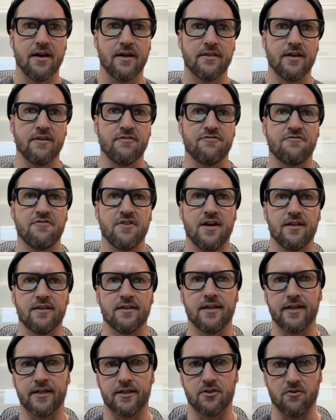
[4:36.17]
They fit
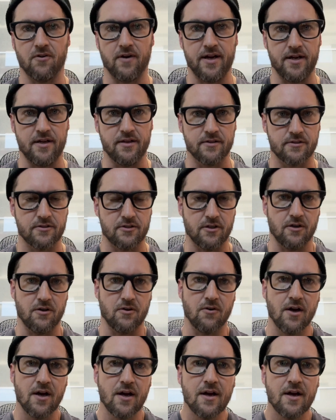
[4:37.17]
like great. And
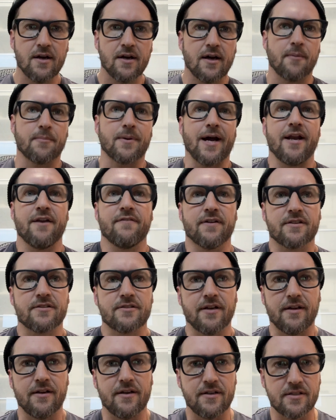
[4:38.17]
so I'm kind of
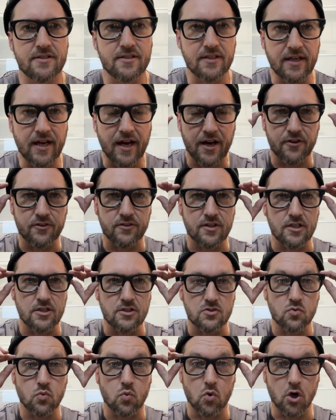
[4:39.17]
excited to see how
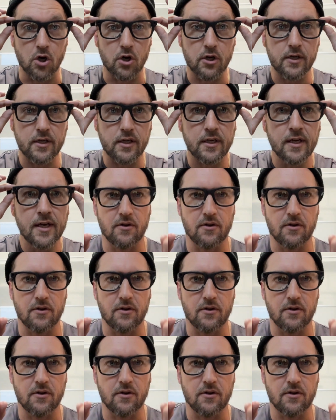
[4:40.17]
these work.